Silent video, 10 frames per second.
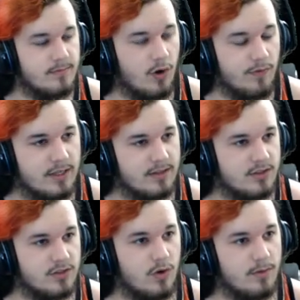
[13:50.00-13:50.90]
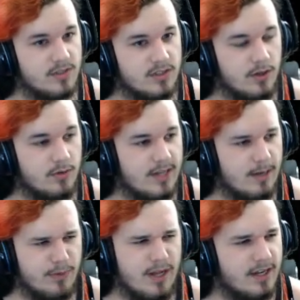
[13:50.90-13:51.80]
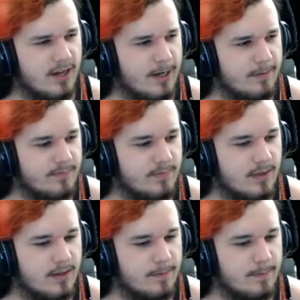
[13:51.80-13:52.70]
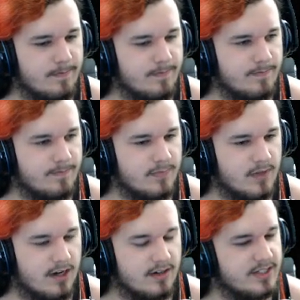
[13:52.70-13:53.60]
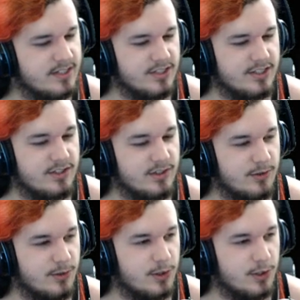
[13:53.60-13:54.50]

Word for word: Hopefully the storm is slowed down. Probably not. Our condition's still only